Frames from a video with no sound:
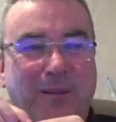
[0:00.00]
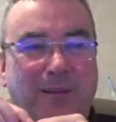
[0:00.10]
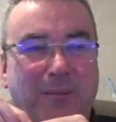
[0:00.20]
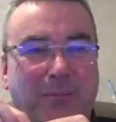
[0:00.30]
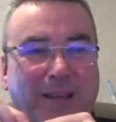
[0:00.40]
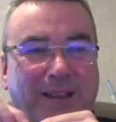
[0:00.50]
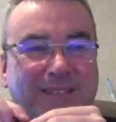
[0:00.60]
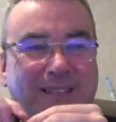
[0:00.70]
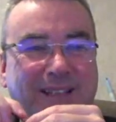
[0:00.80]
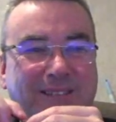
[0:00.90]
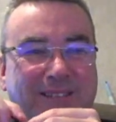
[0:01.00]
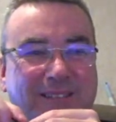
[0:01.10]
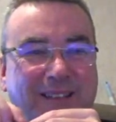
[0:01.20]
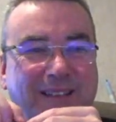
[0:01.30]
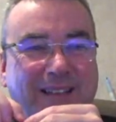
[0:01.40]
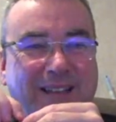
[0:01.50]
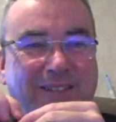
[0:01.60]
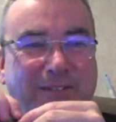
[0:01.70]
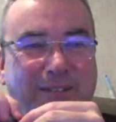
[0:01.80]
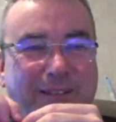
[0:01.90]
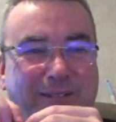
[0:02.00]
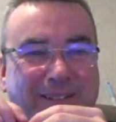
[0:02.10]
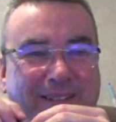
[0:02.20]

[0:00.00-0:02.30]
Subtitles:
Paying tax on little ad revenue.